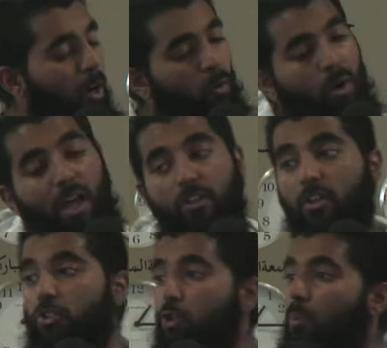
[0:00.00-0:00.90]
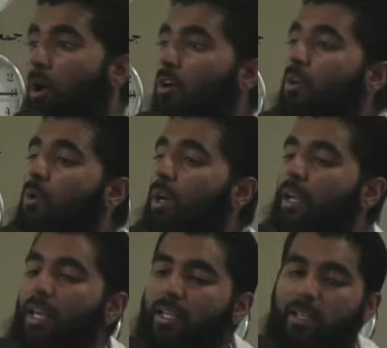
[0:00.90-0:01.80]
Rather,
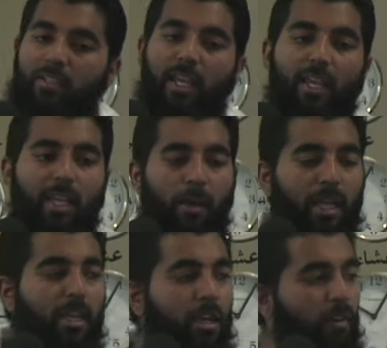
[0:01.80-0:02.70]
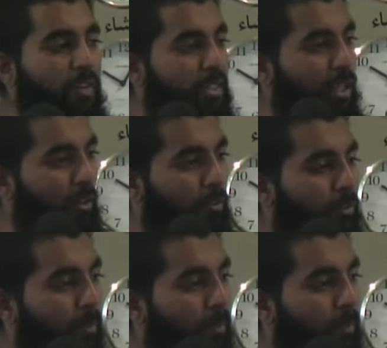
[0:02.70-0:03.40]
tomorrow is a day in it of itself.